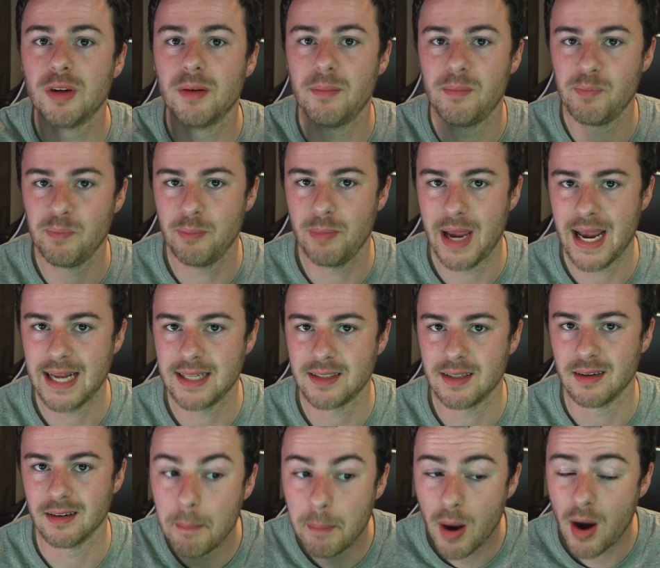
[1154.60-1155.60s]

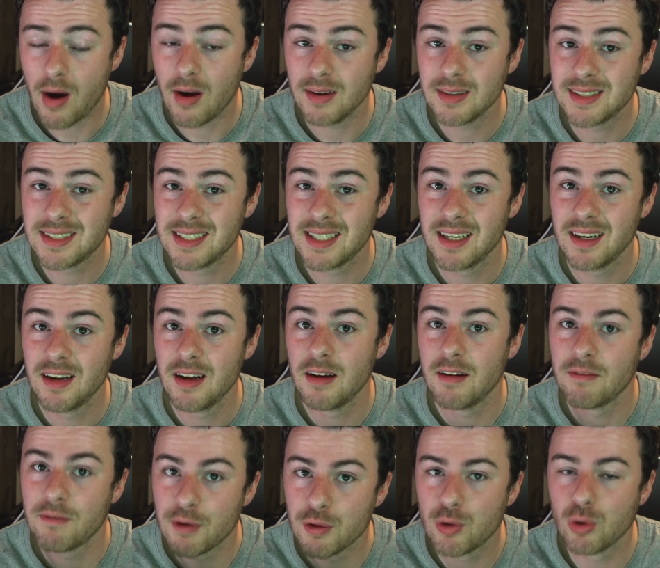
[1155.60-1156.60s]
better. But
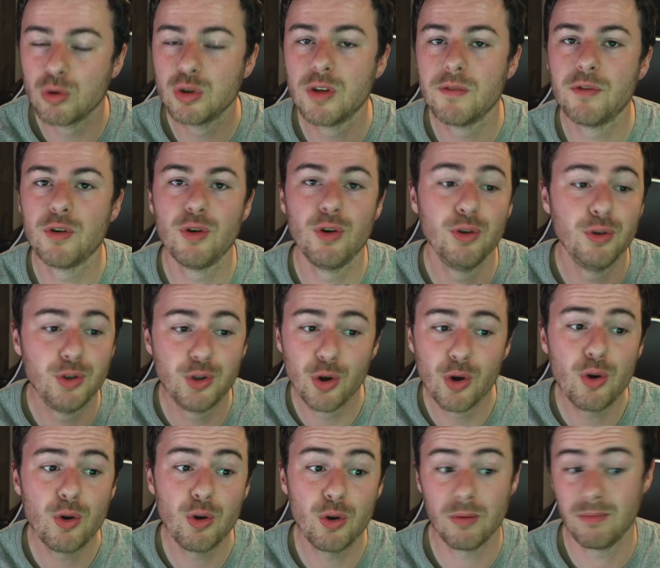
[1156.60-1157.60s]
for those of you who
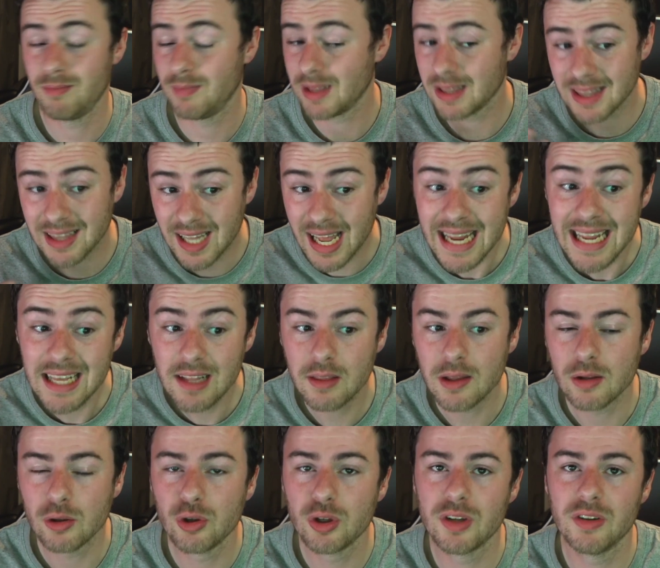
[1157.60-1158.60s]
do like
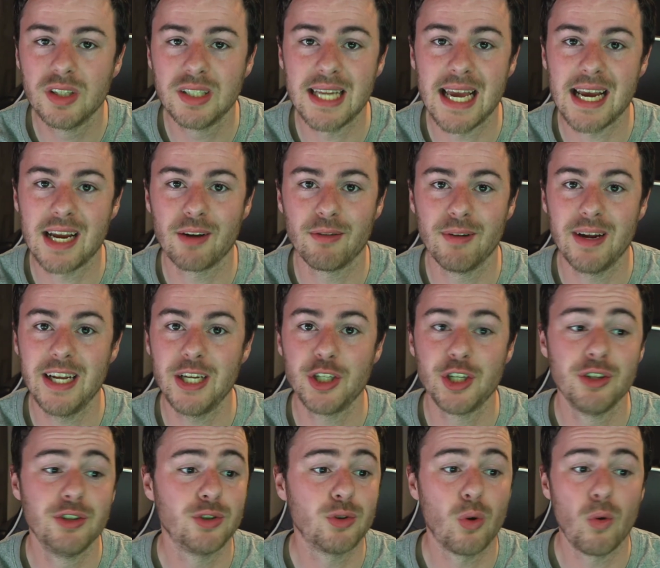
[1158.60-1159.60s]
the look of the
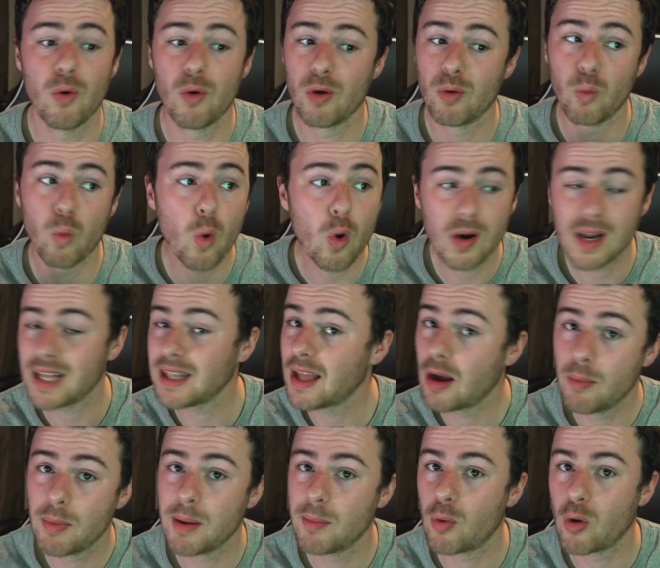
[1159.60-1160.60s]
decorations or want a
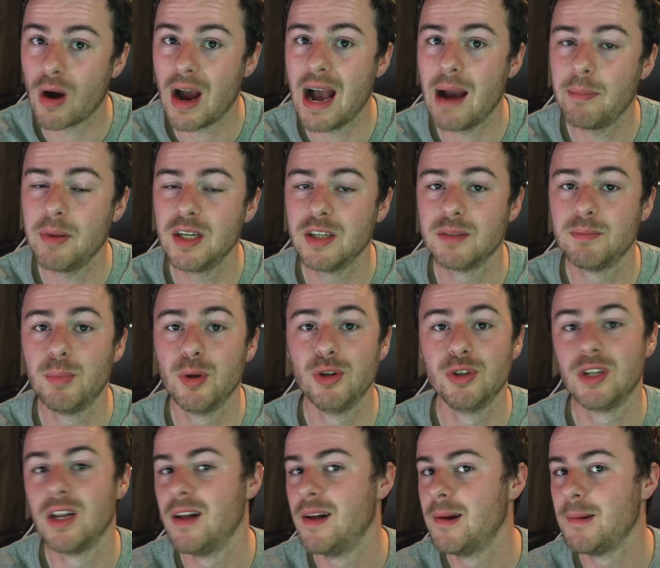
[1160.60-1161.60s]
little bit more happiness
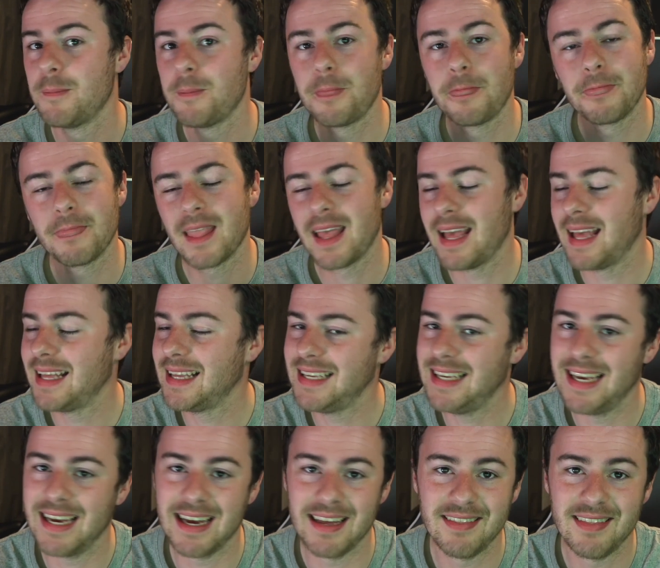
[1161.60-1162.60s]
boost,
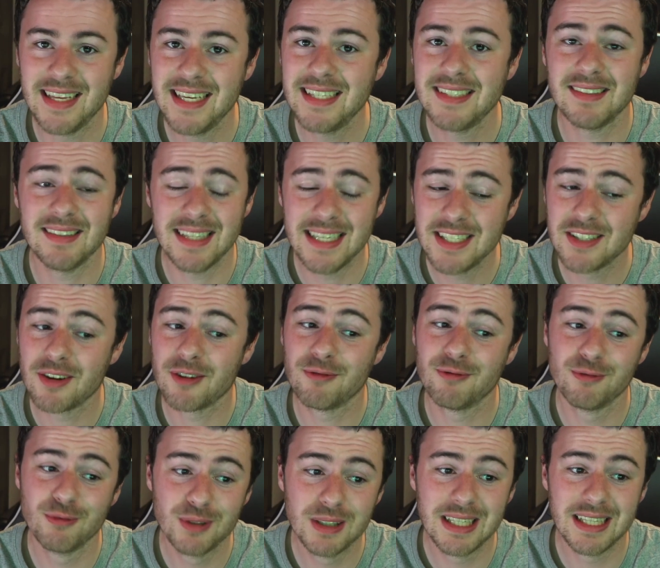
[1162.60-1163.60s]
yeah, these are
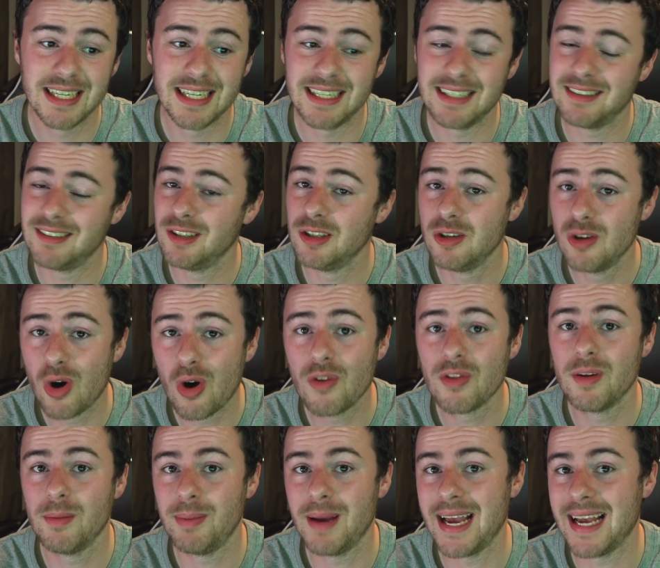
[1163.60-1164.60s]
really not
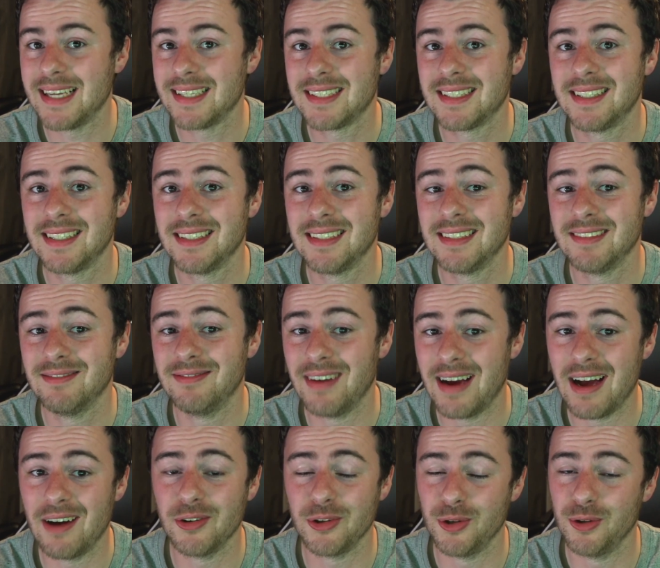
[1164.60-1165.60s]
the best
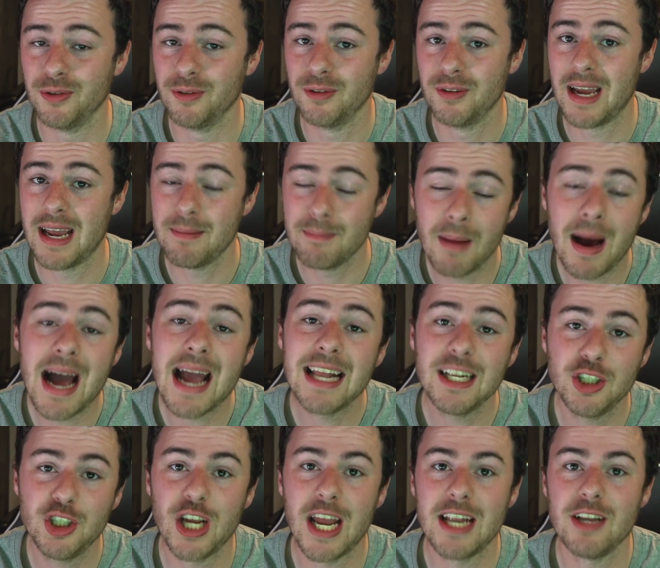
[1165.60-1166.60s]
value in my
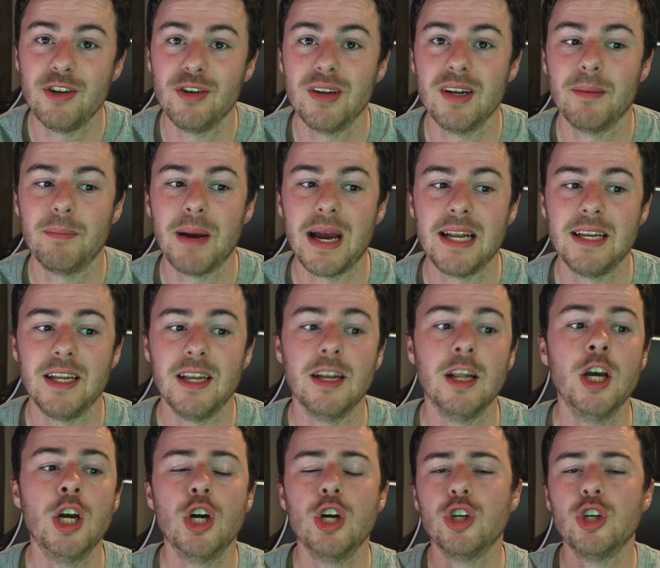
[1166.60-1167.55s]
genuine opinion.